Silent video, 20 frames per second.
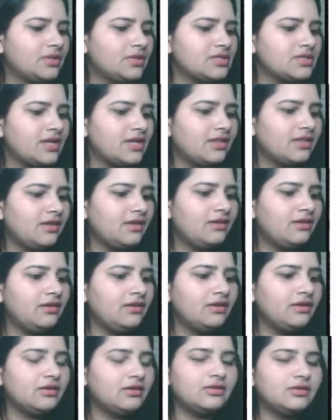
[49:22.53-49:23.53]
Because I
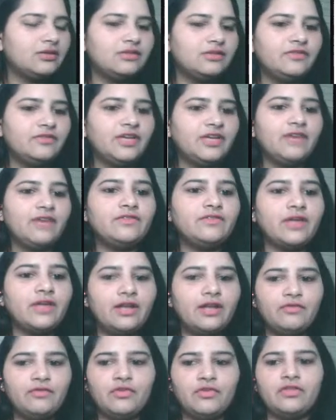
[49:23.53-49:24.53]
think we have
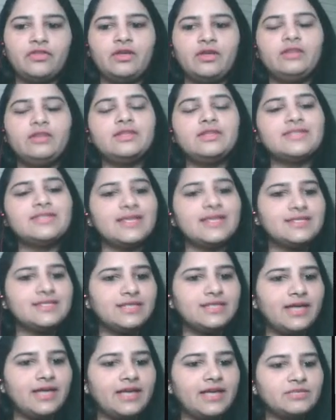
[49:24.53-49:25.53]
done everything. This
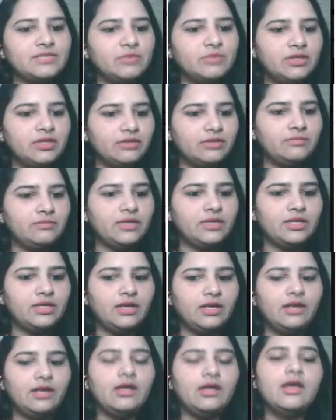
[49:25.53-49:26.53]
essay has been
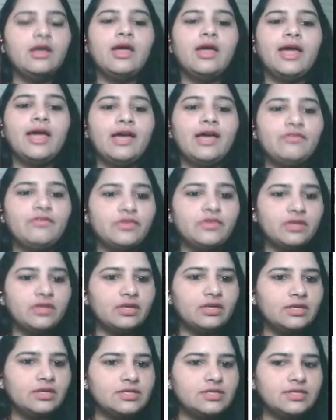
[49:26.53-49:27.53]
completed.
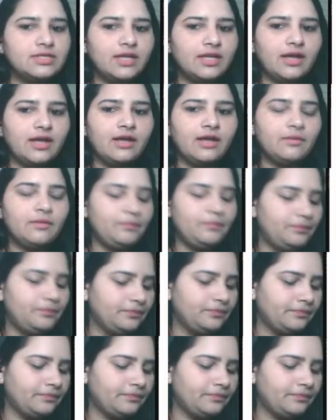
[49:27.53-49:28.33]
Everything is there.